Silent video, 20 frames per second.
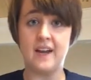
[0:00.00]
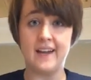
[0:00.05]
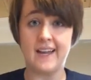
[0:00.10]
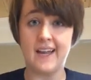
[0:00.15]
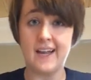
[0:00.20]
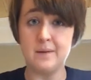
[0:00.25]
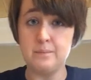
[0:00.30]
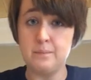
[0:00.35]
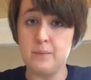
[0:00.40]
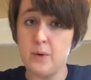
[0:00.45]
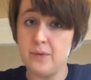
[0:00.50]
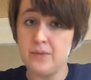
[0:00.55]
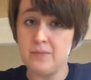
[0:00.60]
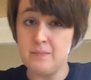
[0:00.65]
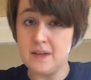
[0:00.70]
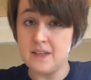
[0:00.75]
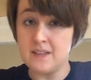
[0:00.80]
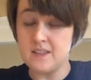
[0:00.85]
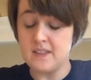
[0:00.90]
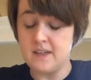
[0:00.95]
I got them both
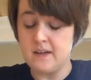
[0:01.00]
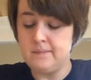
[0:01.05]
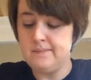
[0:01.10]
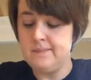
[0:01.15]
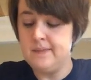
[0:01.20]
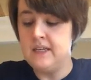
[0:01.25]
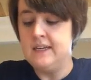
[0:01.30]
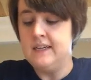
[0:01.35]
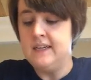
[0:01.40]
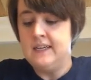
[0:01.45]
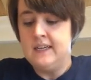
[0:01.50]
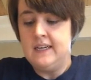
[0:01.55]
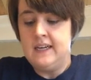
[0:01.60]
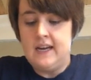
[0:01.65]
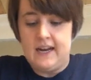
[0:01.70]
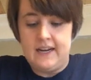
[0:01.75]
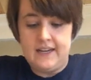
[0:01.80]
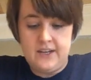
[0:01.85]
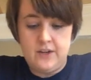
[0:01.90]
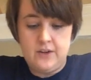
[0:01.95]
mixed up.
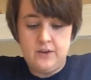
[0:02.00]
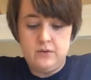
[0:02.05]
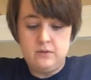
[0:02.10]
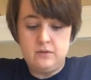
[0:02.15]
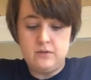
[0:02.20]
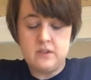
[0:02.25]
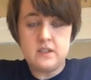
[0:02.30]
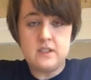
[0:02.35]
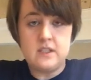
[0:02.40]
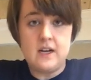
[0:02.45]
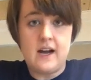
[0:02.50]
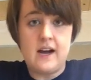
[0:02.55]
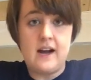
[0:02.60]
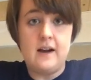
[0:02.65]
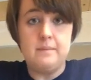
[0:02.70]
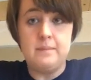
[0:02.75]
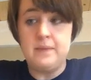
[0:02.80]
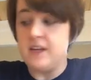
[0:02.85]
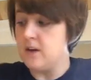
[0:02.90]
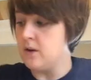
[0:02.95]
I used
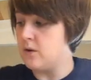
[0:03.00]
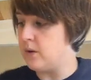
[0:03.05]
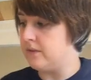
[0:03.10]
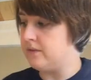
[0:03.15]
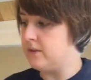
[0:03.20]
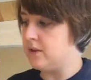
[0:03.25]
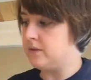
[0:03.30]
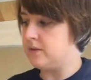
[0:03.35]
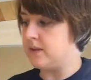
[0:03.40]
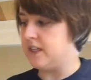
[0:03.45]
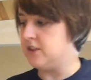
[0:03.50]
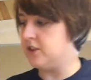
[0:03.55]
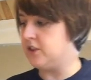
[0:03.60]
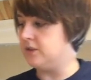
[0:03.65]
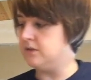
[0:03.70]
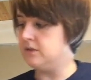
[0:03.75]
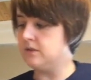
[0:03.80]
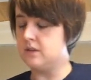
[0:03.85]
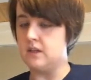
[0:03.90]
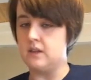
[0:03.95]
the equivalent
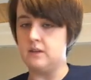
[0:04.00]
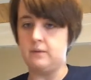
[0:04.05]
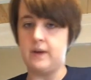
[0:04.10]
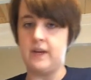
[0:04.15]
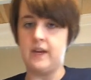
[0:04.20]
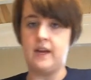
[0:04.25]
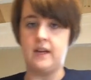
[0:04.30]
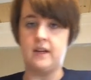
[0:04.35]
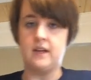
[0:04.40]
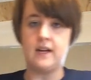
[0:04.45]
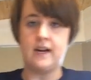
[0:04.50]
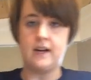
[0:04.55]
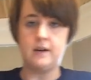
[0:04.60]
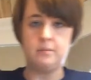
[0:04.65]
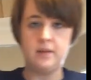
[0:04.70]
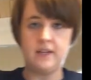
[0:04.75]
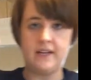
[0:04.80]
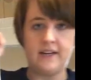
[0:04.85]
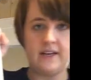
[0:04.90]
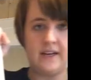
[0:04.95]
ratios that we had kind
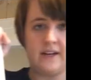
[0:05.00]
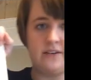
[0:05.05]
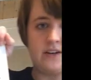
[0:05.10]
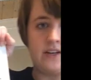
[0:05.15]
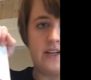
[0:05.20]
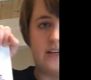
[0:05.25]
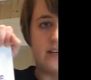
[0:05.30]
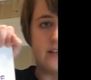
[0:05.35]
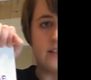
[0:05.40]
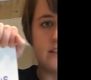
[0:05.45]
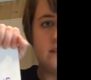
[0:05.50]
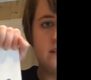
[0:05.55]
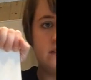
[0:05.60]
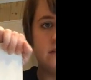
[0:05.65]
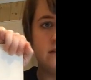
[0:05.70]
of planned out here.